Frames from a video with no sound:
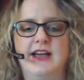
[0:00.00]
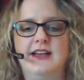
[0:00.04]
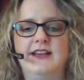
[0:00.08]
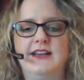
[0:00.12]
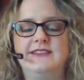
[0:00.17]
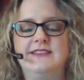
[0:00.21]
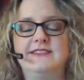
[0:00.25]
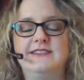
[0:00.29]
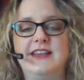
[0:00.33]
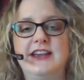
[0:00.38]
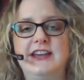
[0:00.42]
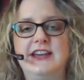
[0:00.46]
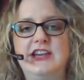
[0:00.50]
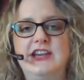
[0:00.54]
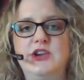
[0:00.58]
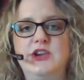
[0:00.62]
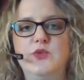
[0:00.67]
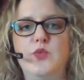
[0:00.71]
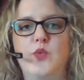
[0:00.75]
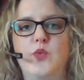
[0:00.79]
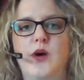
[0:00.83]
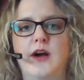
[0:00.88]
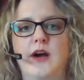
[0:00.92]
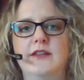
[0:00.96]
saying you
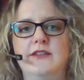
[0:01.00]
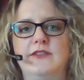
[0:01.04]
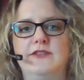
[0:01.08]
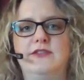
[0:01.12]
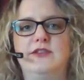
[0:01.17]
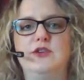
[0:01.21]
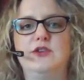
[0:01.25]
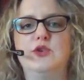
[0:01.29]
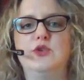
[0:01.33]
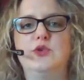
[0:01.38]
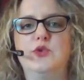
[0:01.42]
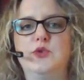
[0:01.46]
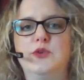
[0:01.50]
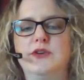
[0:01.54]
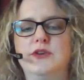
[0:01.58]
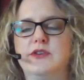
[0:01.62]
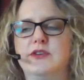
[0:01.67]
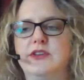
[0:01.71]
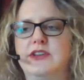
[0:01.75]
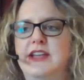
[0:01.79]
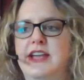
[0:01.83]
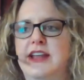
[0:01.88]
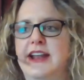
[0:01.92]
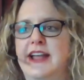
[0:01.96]
want to
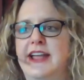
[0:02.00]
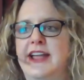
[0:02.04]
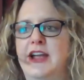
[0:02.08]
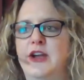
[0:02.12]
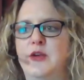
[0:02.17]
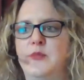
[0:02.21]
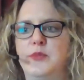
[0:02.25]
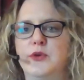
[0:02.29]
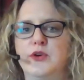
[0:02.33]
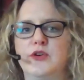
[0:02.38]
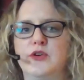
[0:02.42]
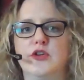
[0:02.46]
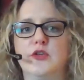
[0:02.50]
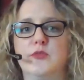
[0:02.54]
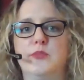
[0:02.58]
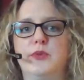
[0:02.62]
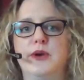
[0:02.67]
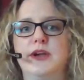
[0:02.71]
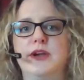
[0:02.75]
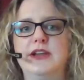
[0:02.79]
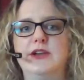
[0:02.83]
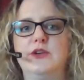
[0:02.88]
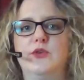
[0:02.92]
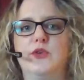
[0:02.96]
get a hamburger,
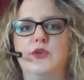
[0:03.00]
but you'll